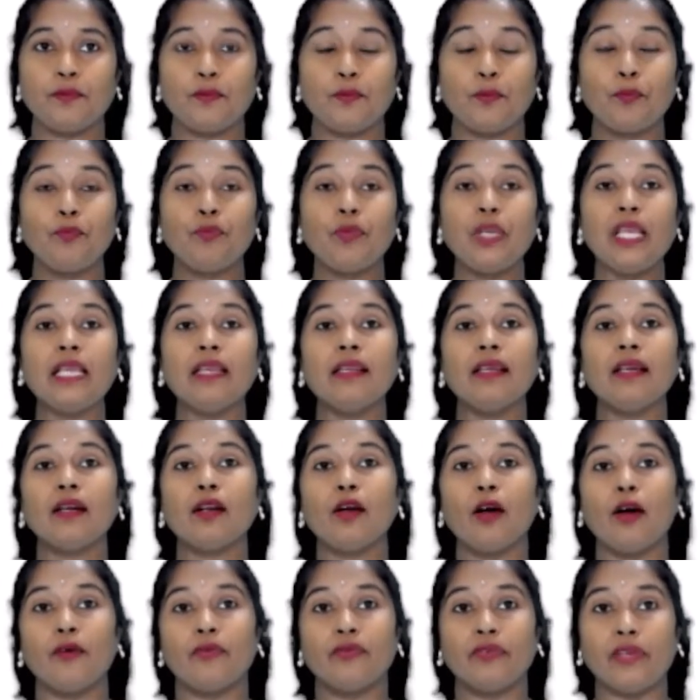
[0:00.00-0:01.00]
Pillar
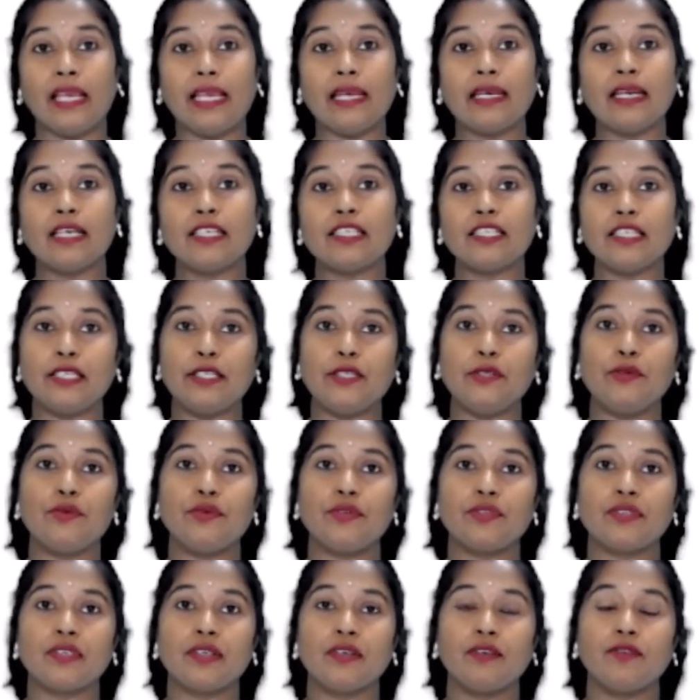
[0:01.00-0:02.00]
of energy
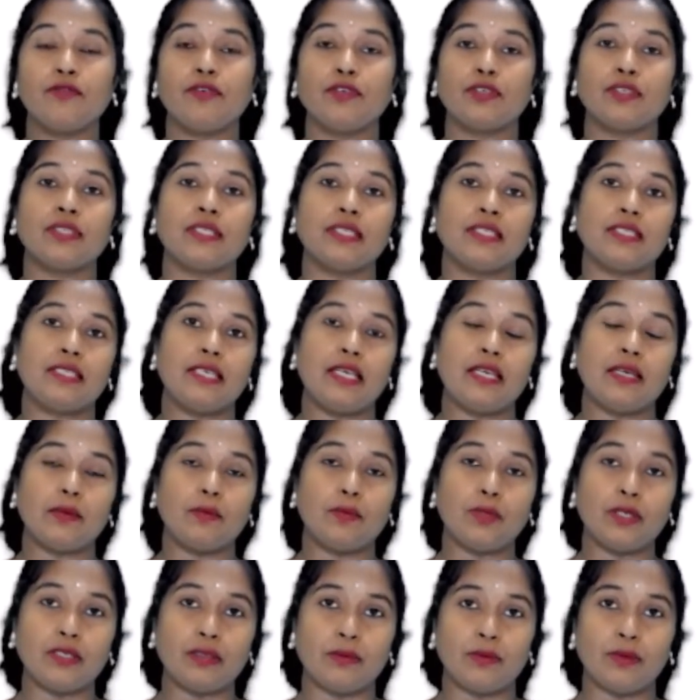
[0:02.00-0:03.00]
use for
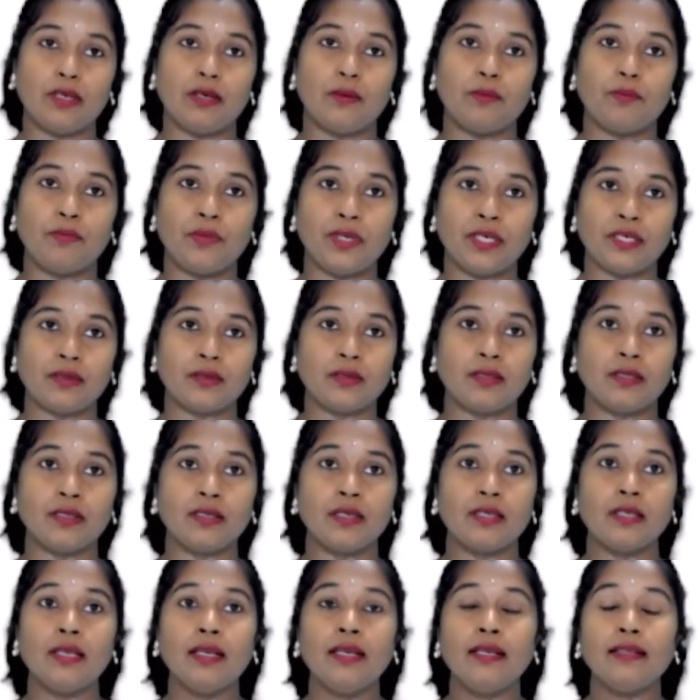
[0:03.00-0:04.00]
sustainable development.
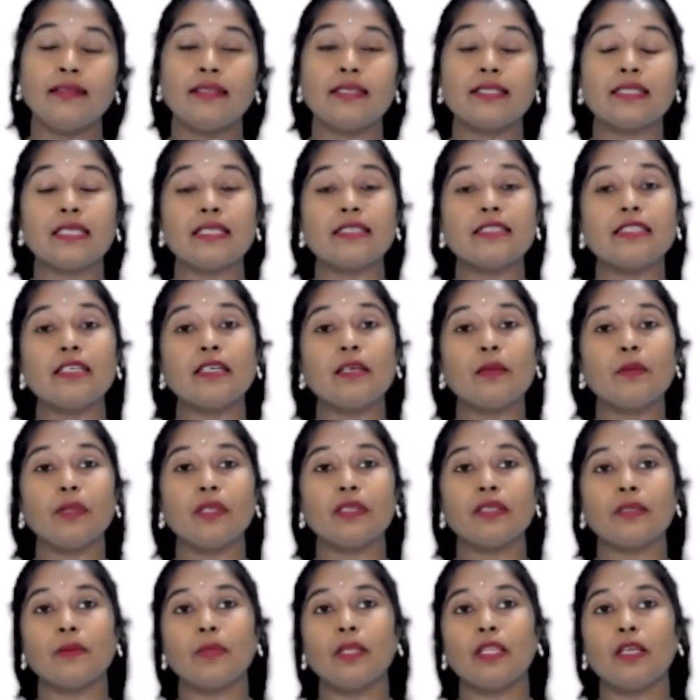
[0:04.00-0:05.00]
The
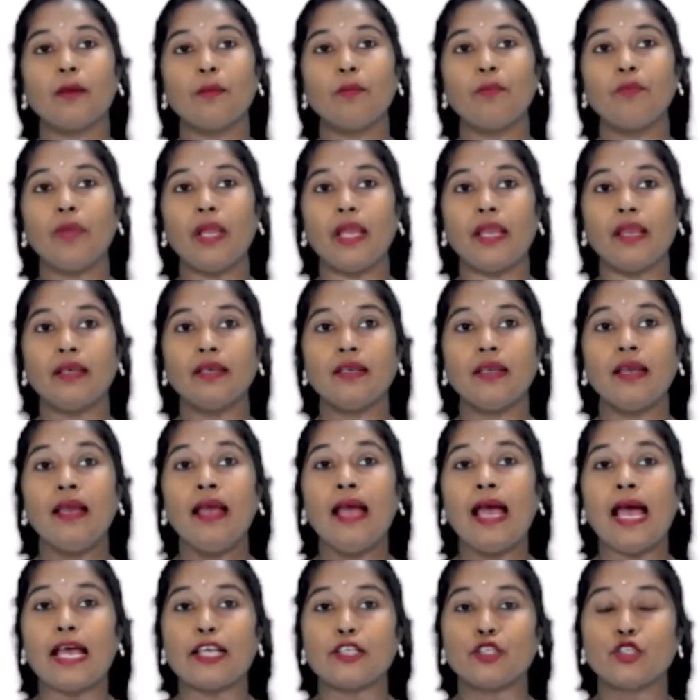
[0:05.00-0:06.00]
sustainable development
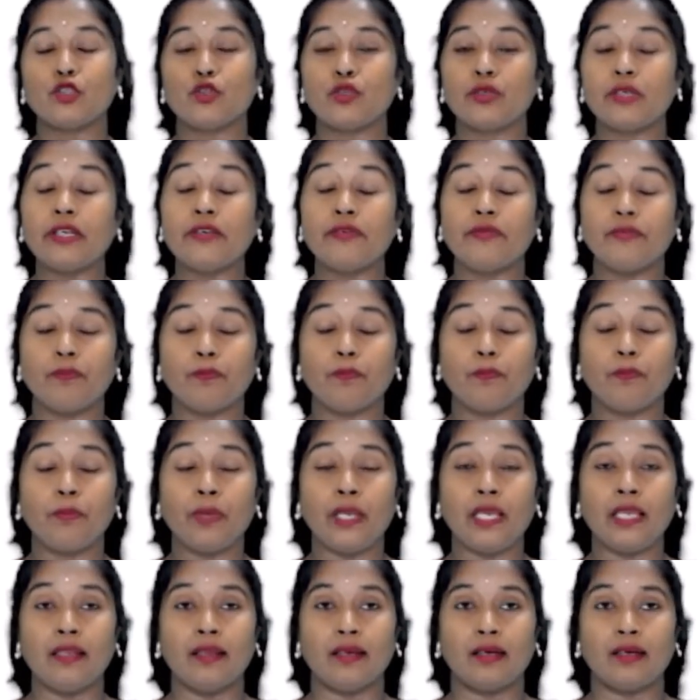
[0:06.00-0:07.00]
has three
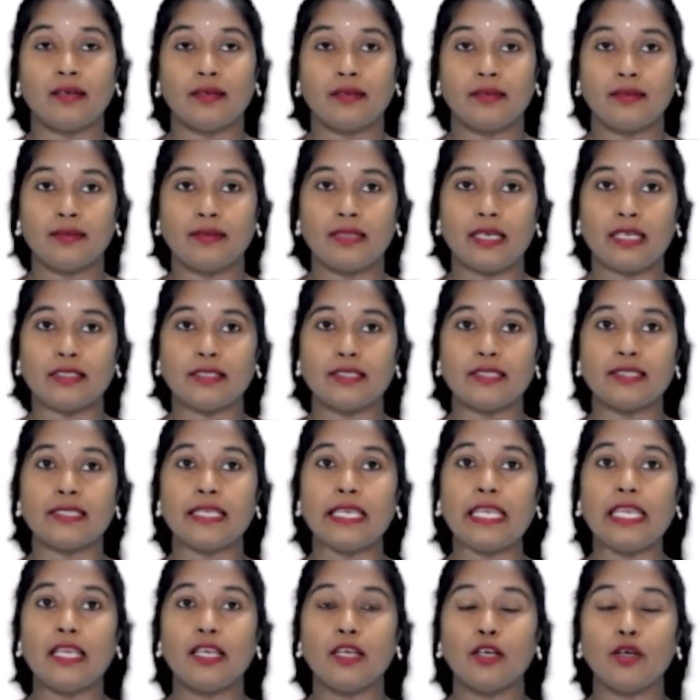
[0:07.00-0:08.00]
pillars, that is
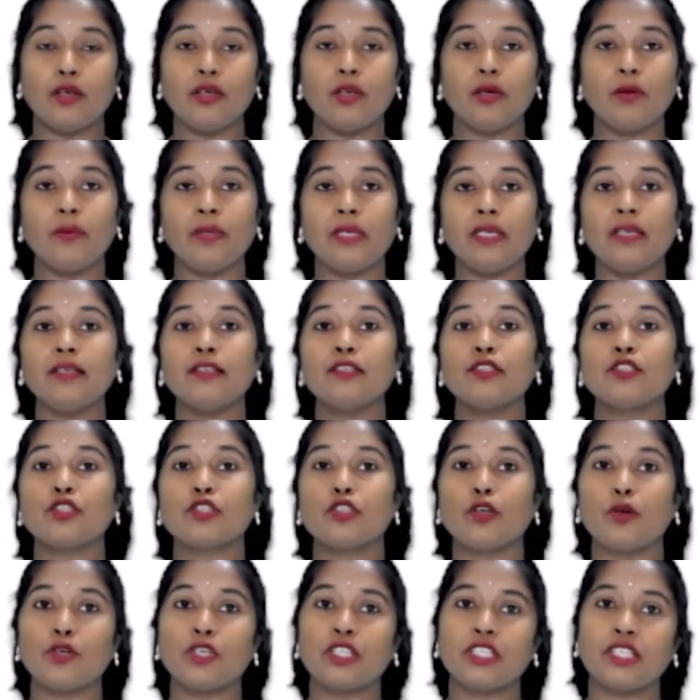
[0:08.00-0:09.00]
economy,
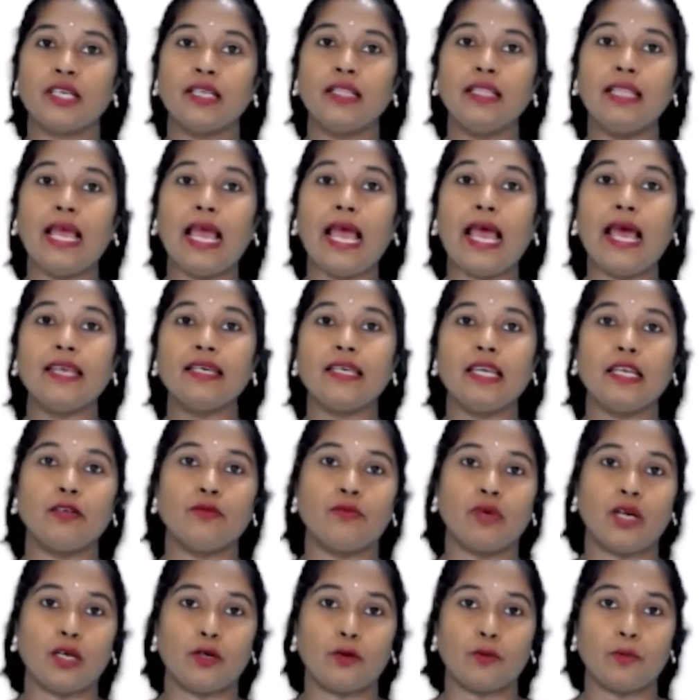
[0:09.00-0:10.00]
social and
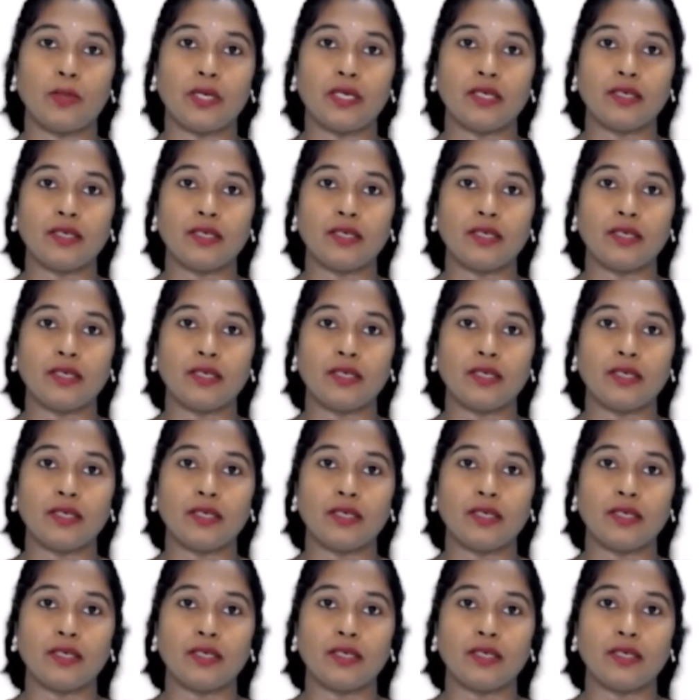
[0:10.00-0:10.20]
environment.